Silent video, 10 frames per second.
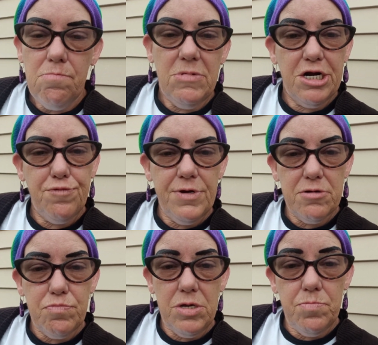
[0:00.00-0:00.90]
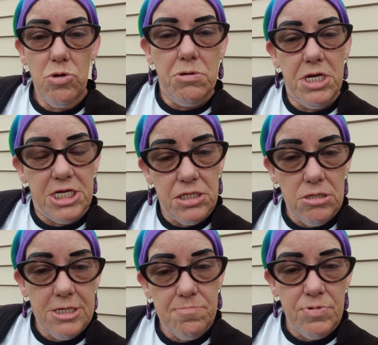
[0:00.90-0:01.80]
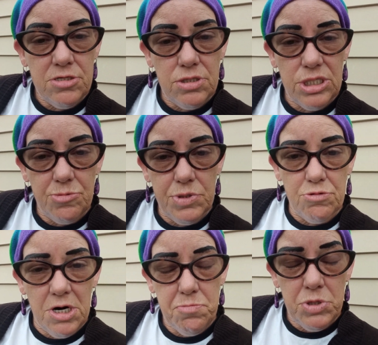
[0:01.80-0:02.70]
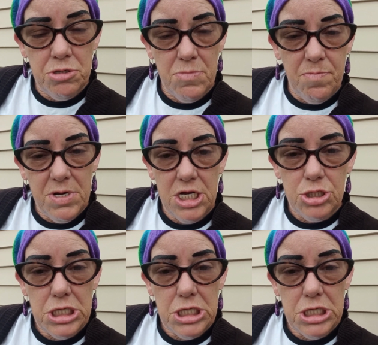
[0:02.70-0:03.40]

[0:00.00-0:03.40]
Matter of fact, people, hit the like button, subscribe to my page,